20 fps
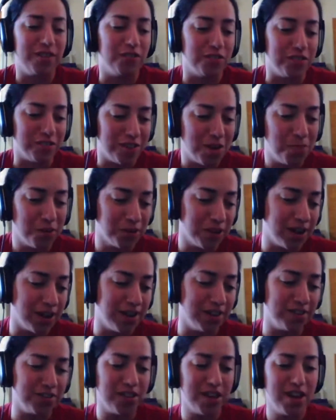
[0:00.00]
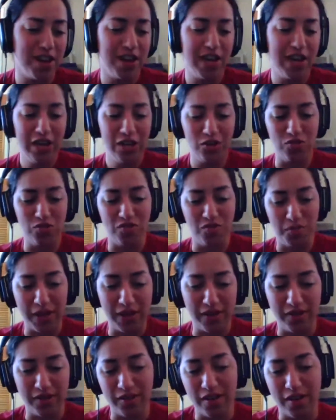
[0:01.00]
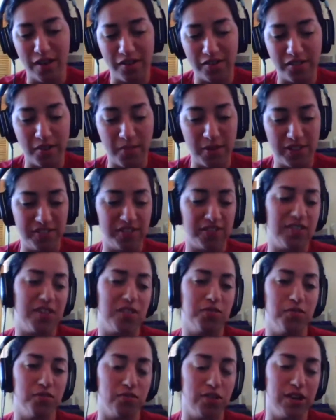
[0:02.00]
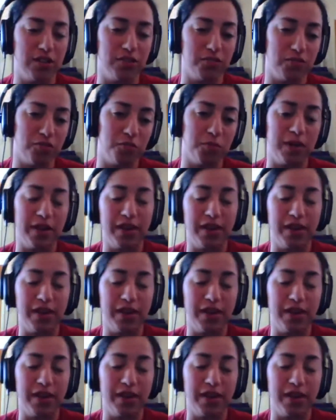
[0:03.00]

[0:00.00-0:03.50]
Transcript: There's a couple guys who have been semi-successful transfers.